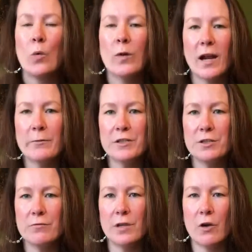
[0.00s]
What I would
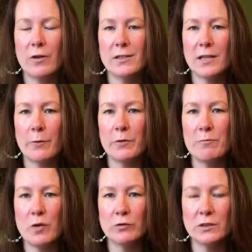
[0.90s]
do though is I would
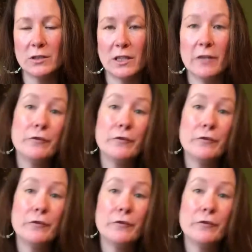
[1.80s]
mostly,